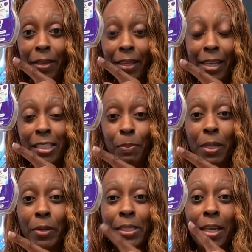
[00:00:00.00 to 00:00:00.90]

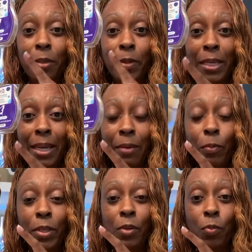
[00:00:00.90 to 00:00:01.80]
experience that you get
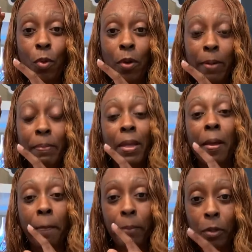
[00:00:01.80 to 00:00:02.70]
when you warm
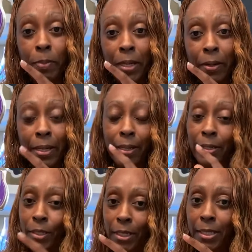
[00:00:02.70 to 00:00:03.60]
blueberry
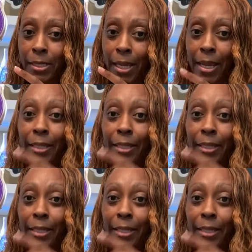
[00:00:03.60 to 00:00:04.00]
cheesecake.